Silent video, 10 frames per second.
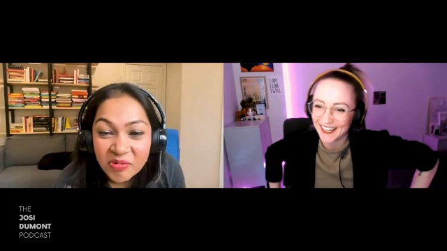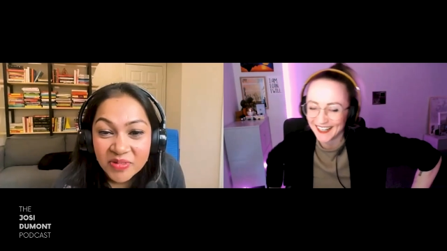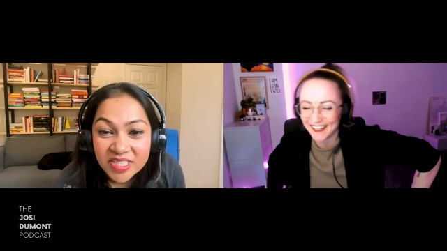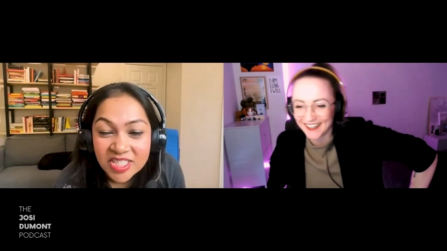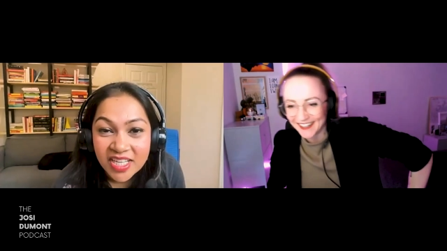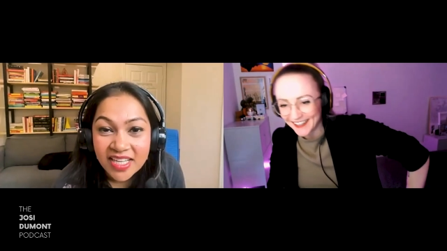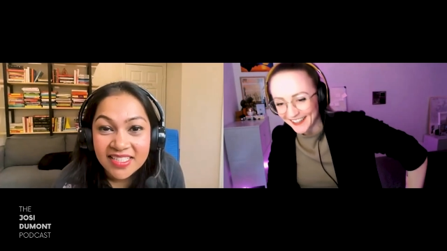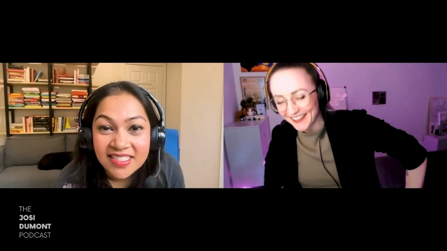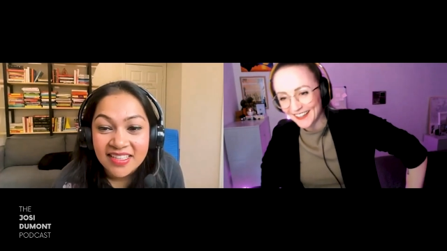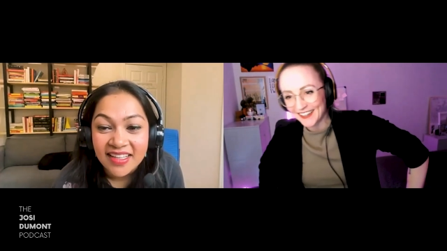Speaker 1: oh, we should get
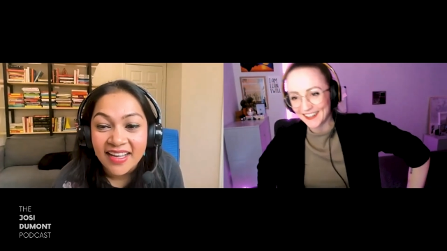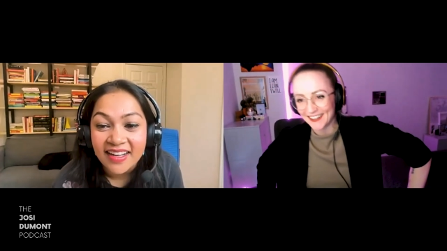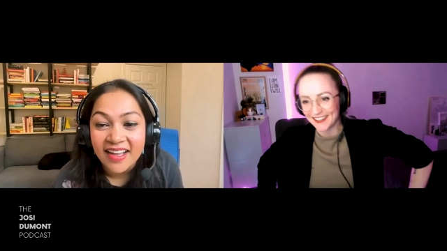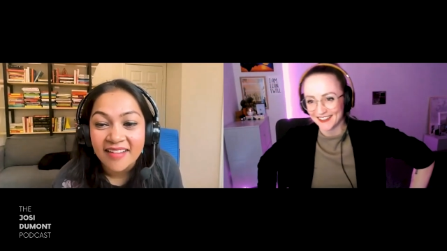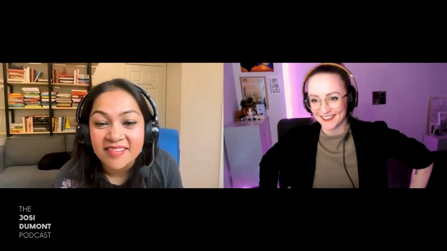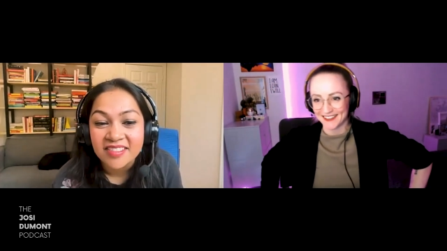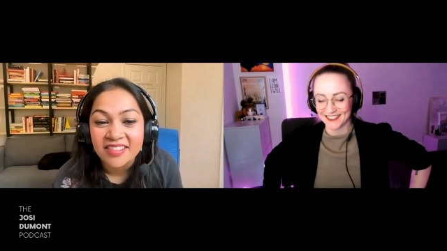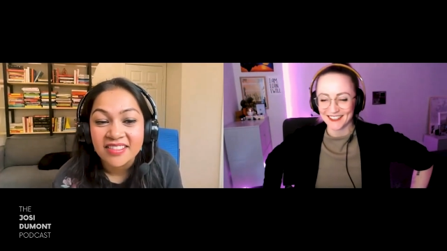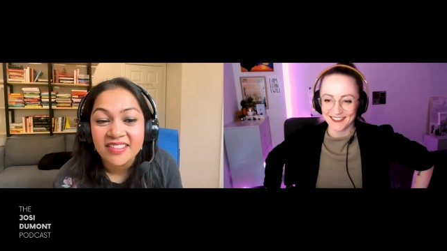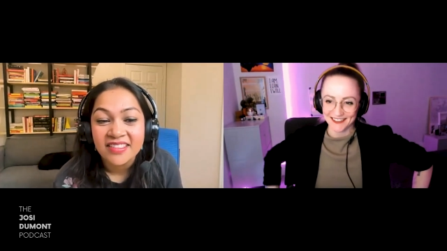into that
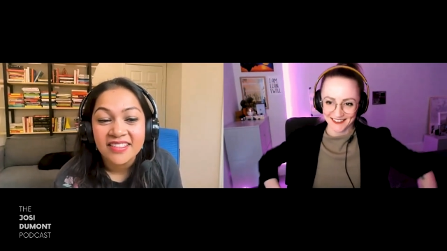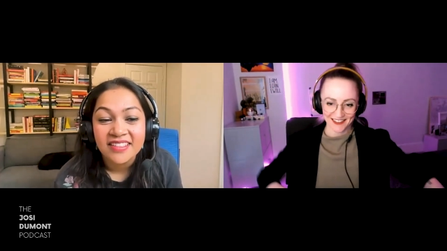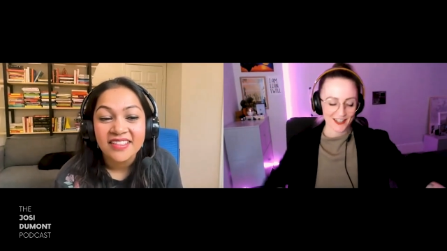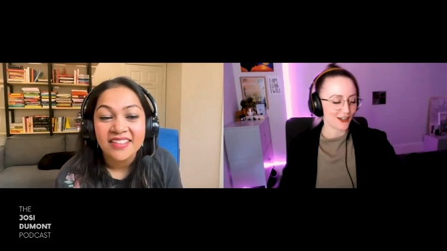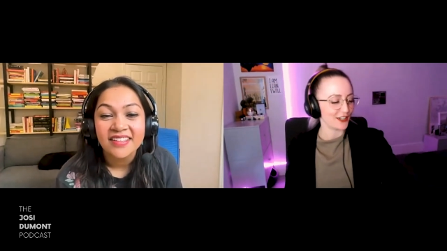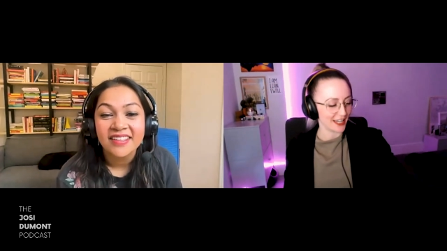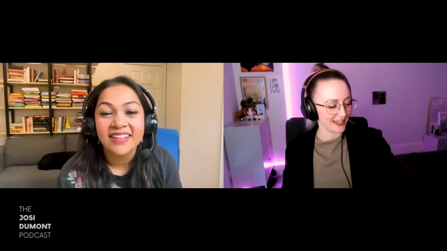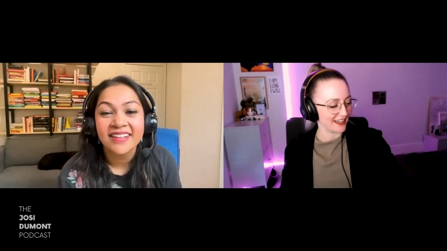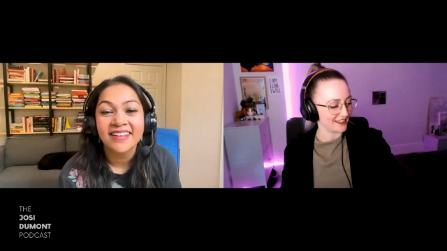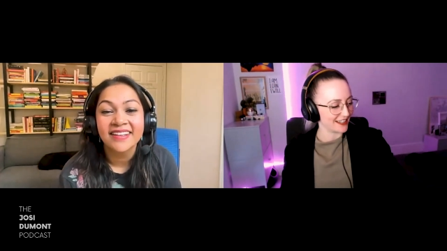after.
Speaker 2: Oh yeah,
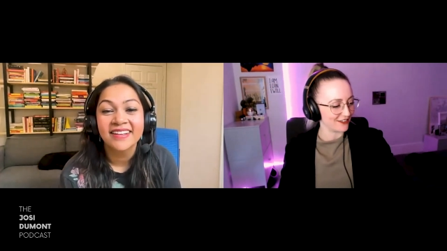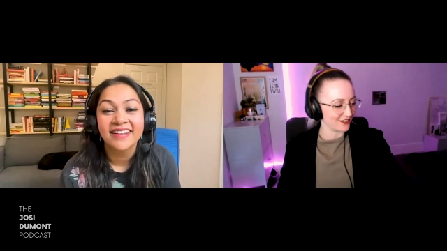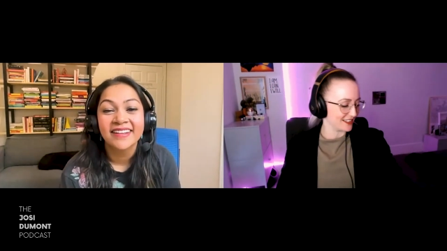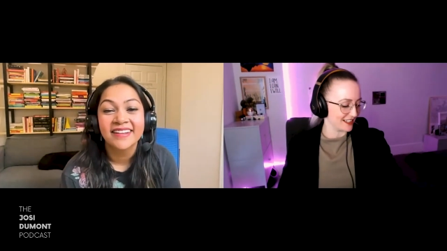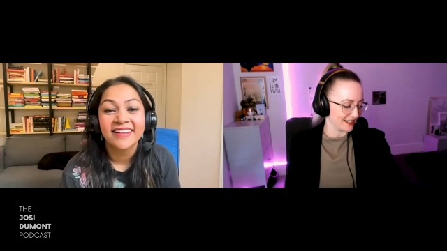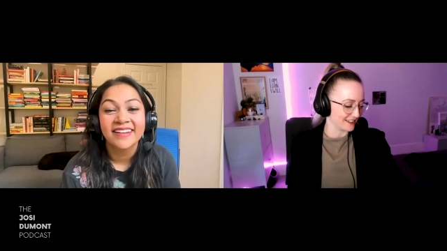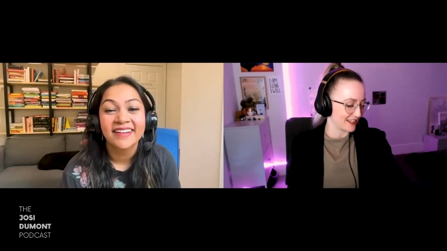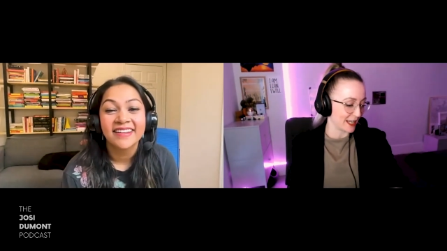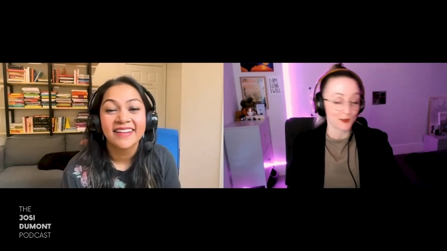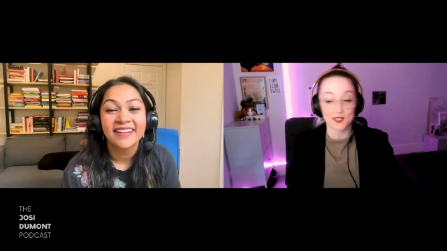yeah, definitely.
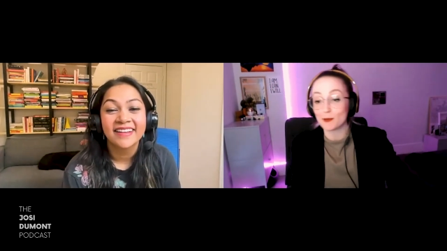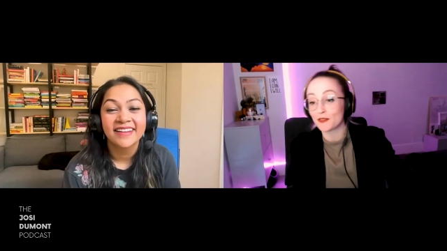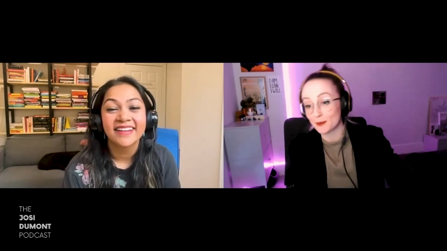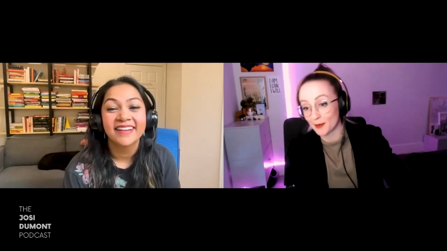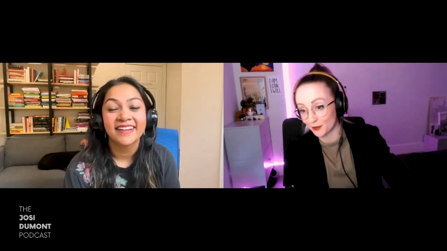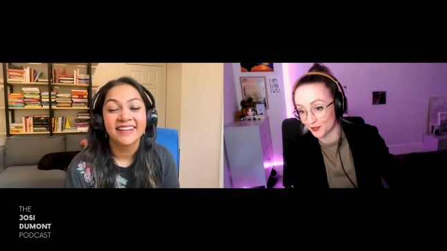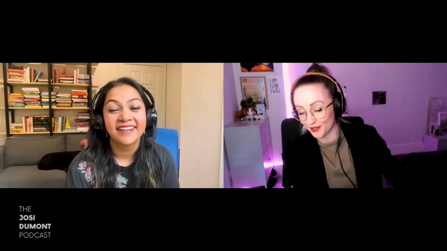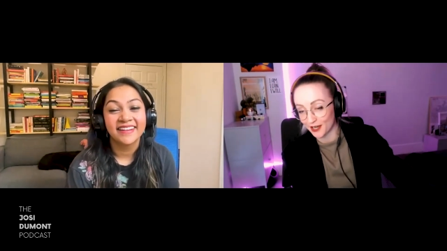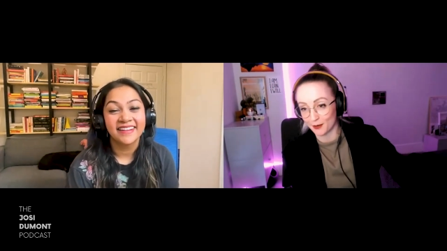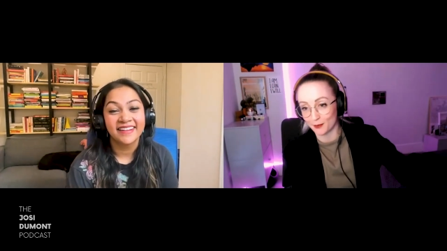Like some of them are also
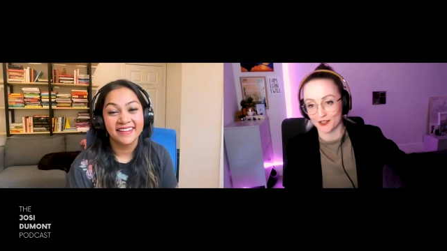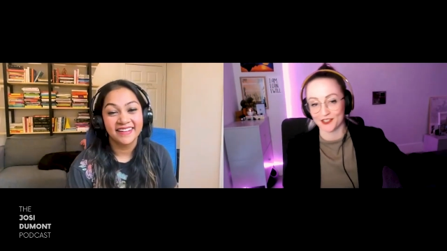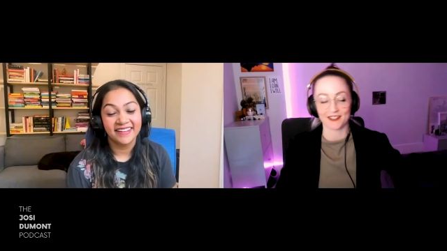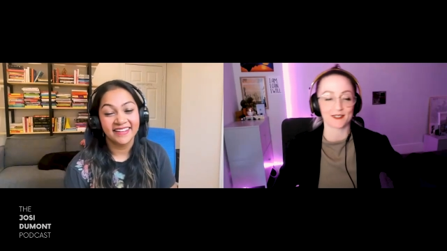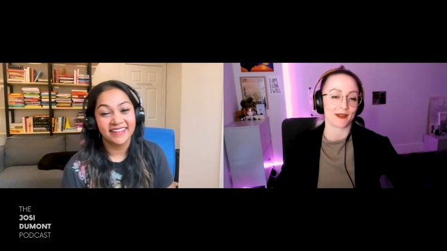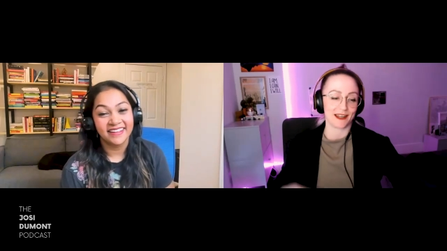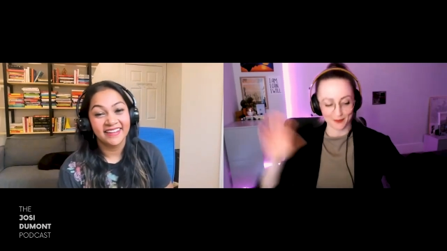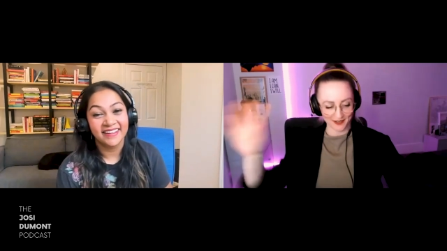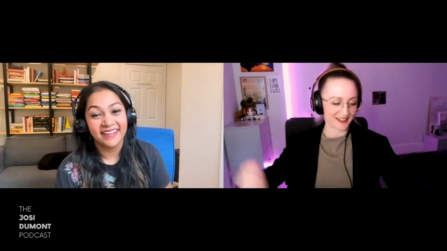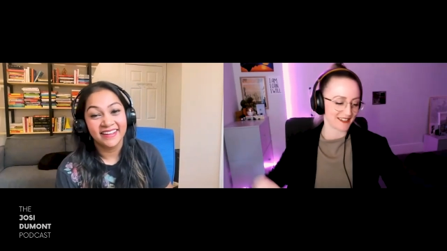Harry Potter inspired,
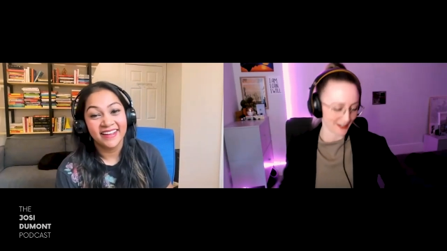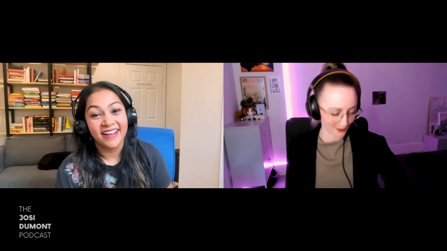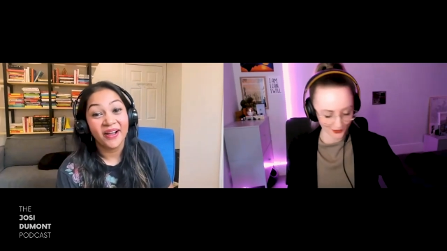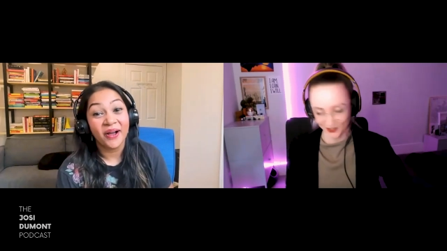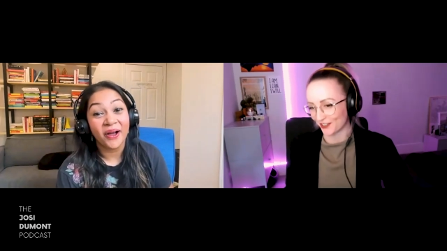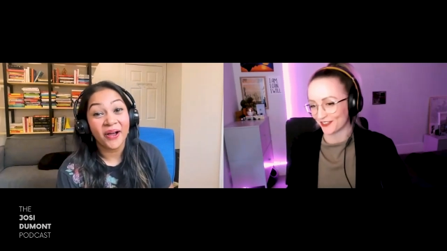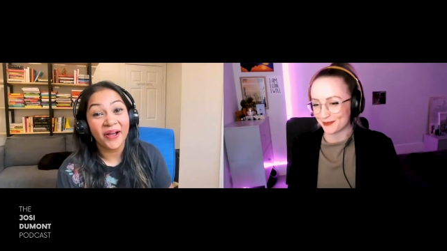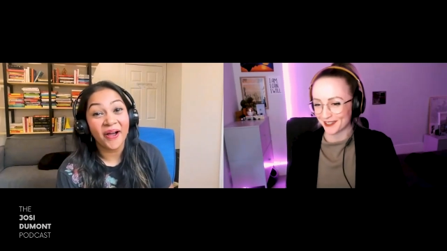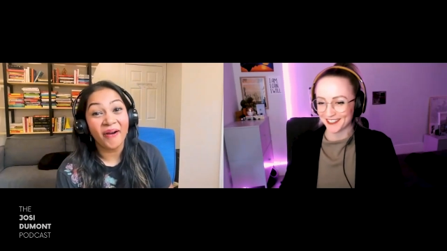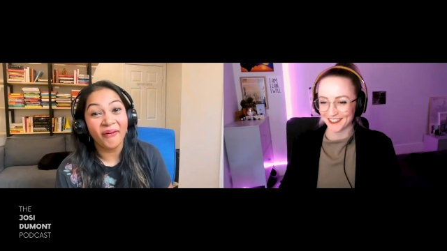but that's then for your
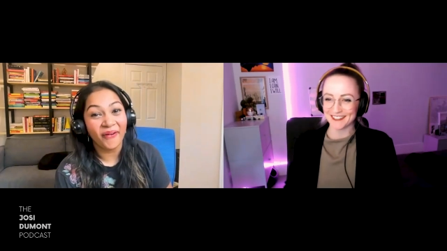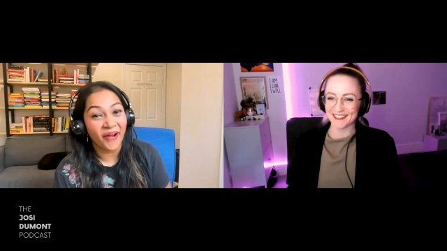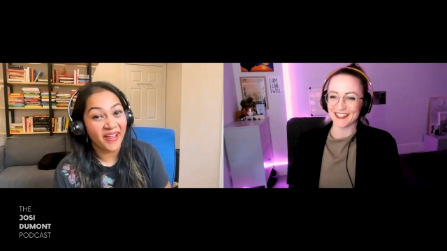podcast.